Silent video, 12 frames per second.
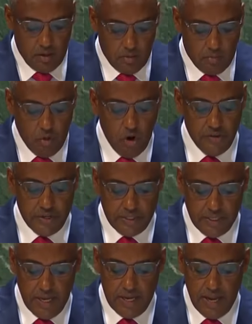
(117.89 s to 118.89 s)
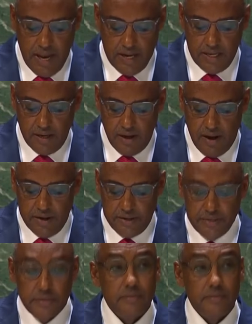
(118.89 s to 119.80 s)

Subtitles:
Poverty and hunger are